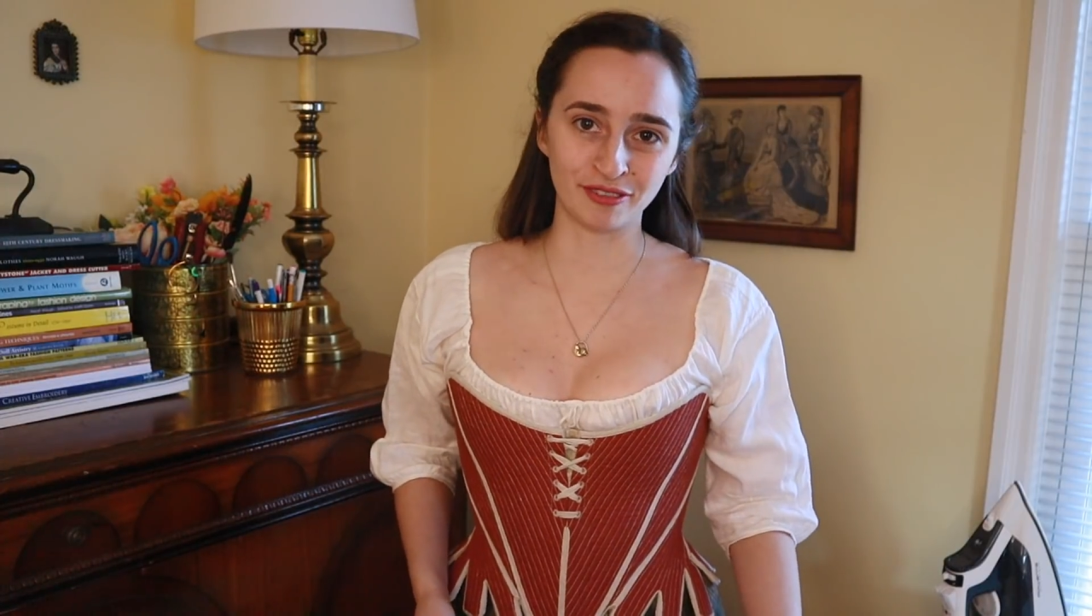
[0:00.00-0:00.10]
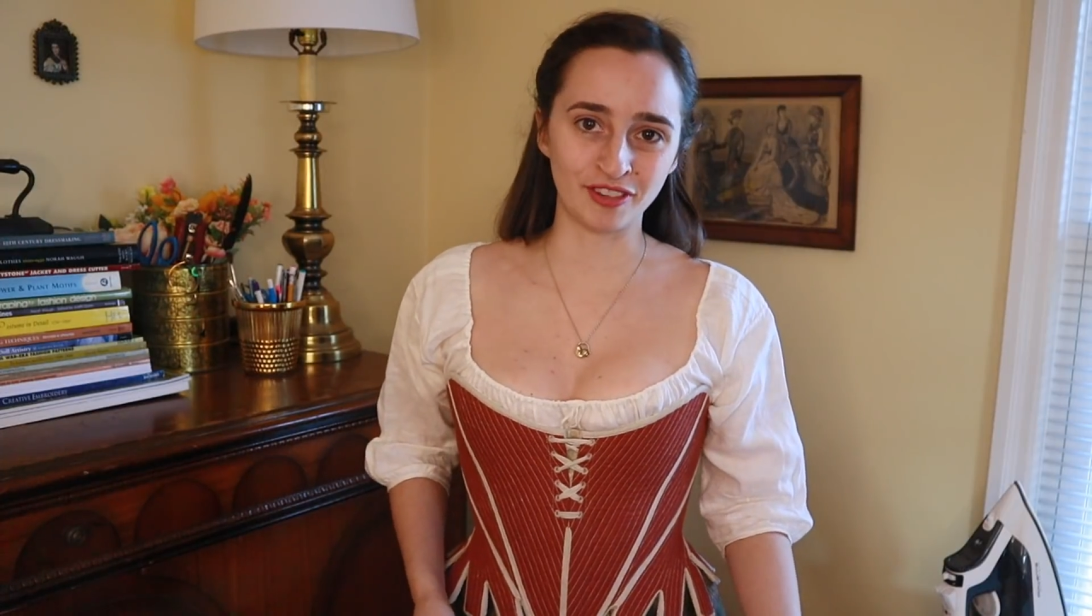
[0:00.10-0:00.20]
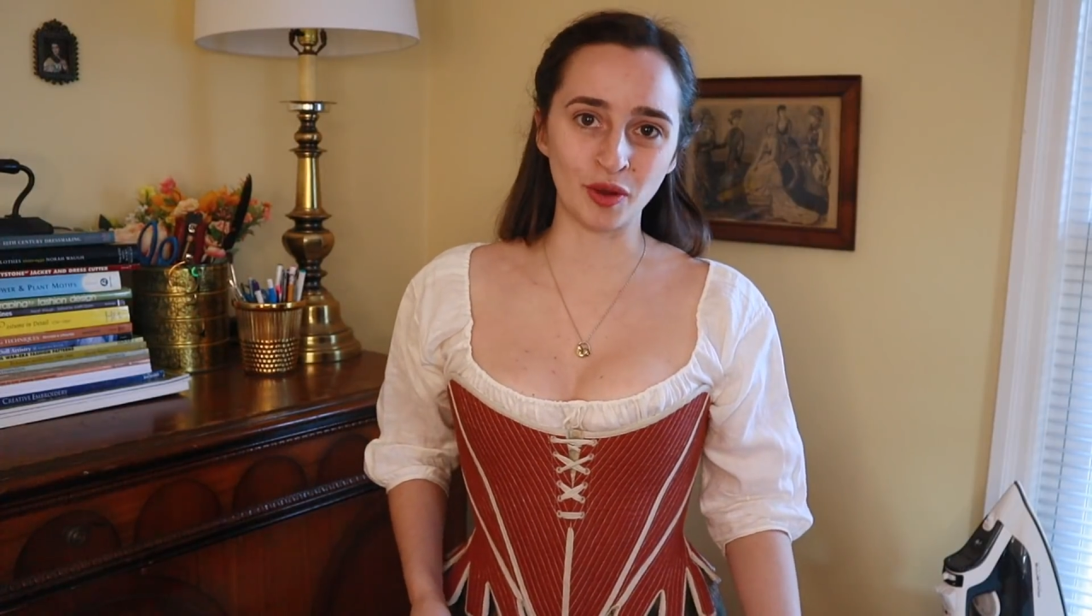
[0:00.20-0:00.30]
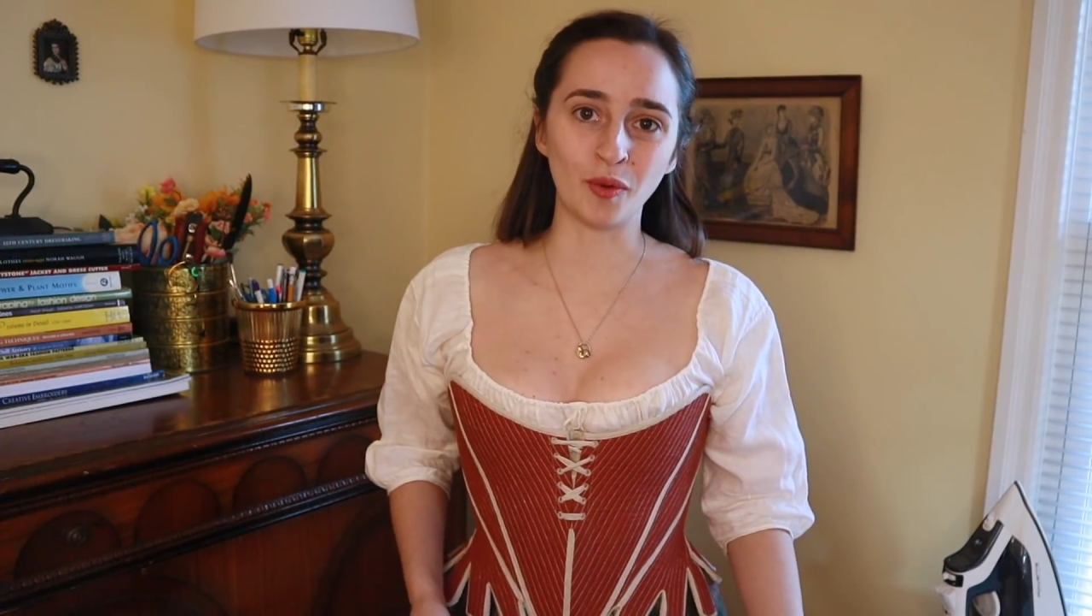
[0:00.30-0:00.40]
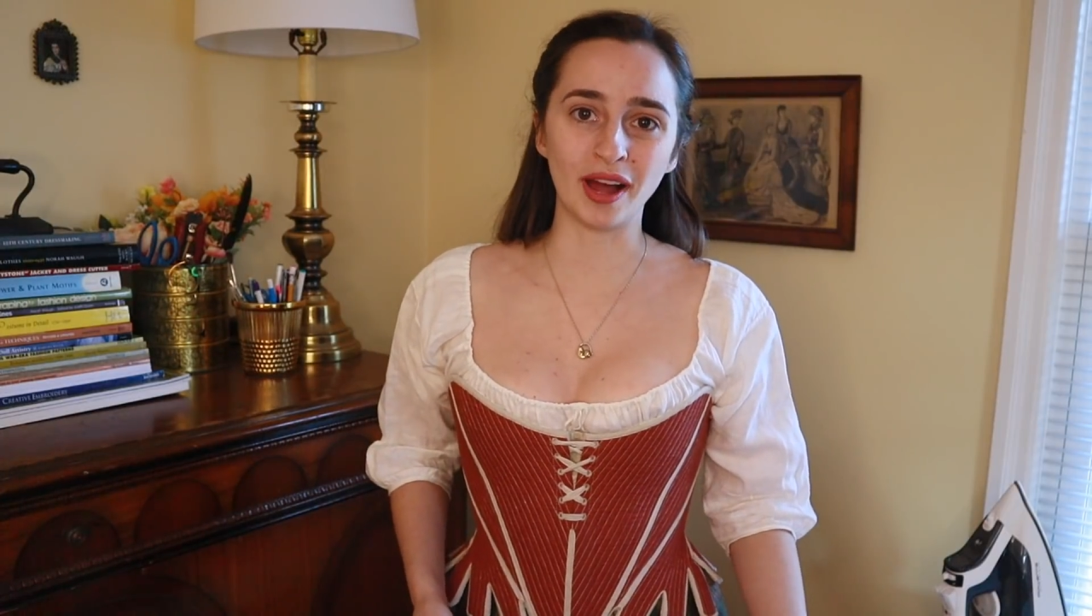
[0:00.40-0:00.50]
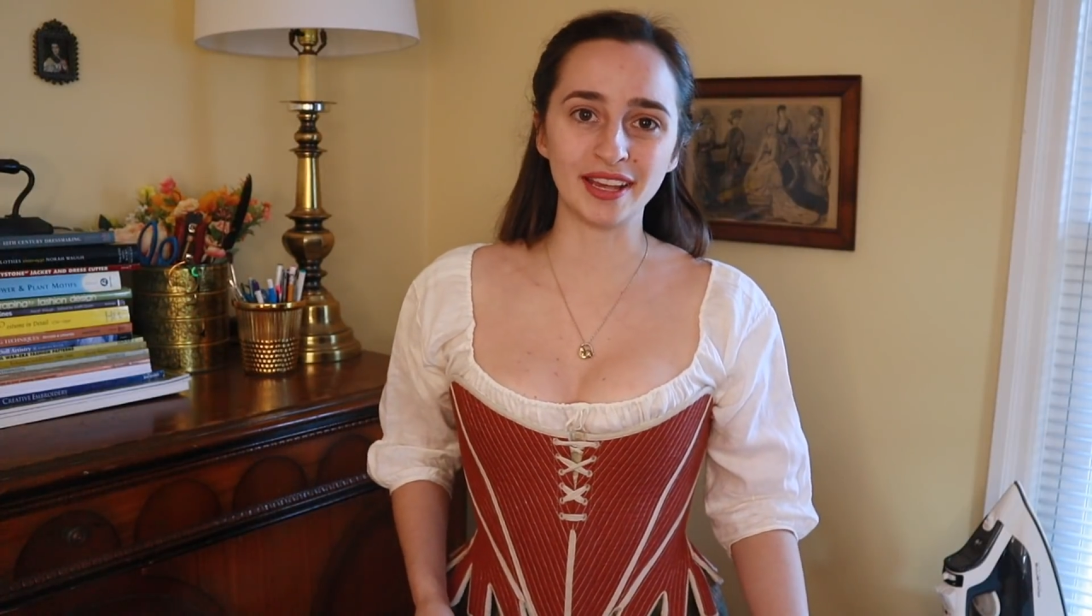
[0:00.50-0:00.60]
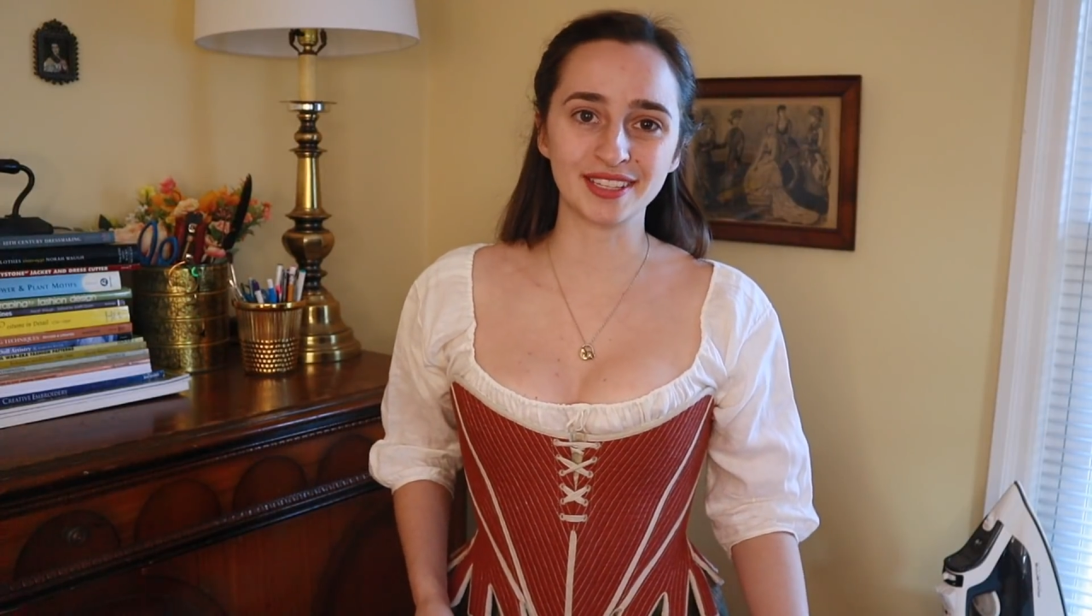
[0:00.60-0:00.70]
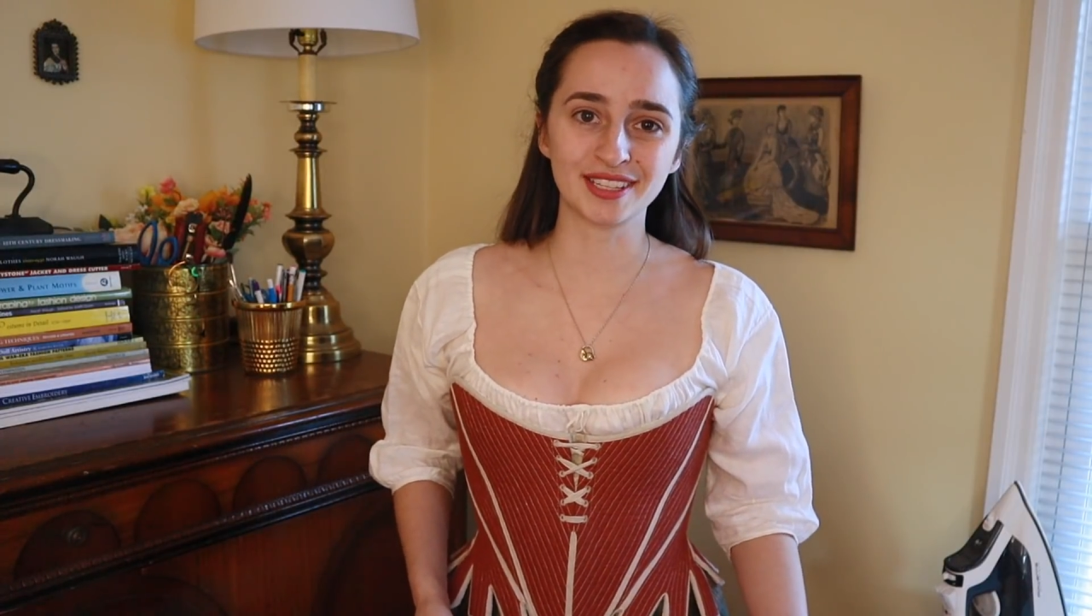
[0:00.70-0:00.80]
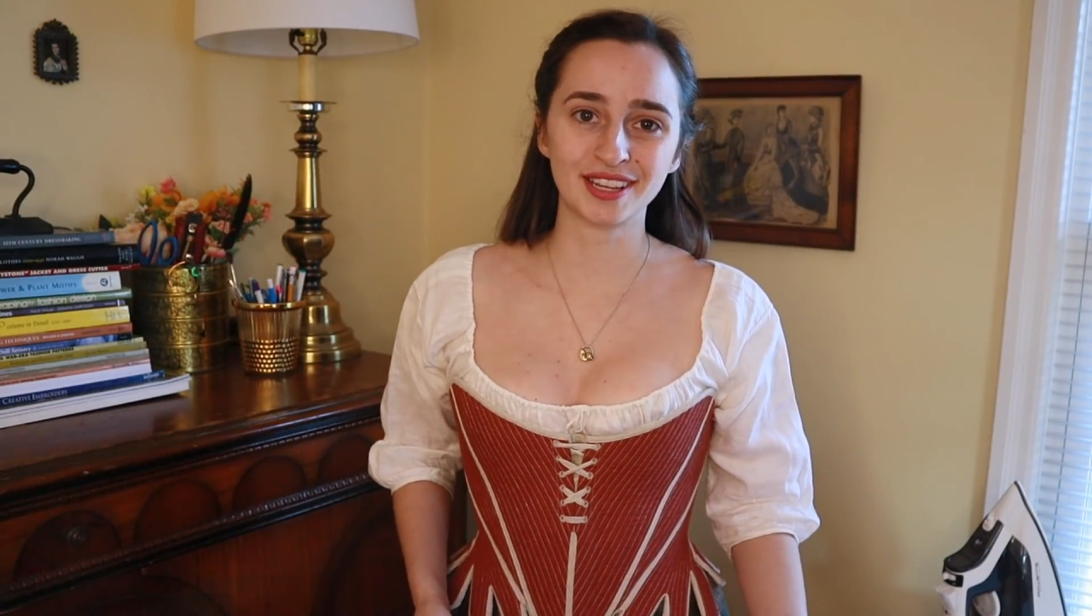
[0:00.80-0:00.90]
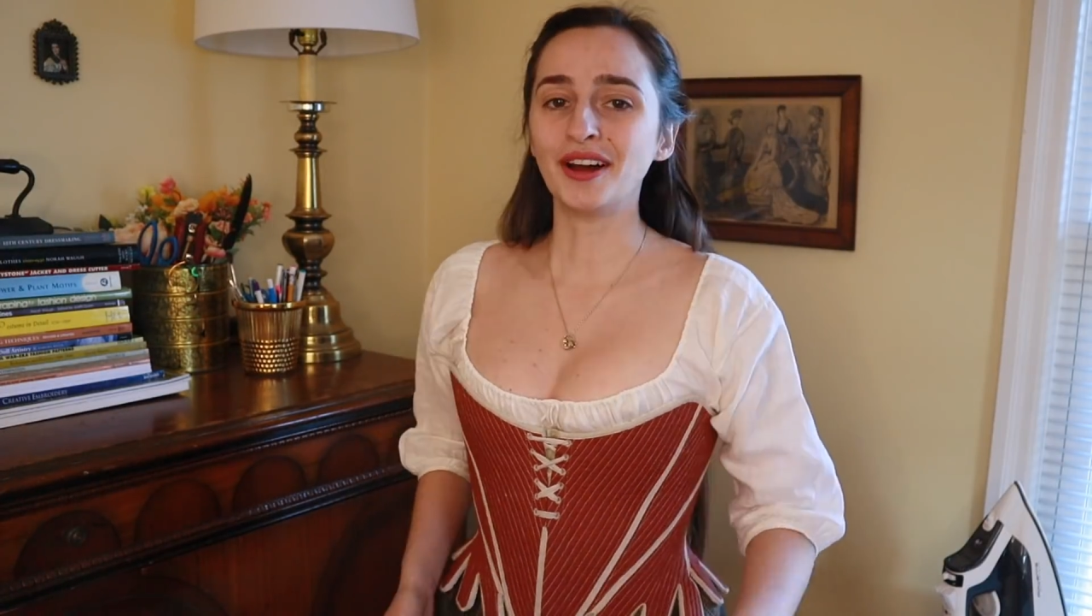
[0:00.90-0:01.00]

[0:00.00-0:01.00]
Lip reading: fit-wise.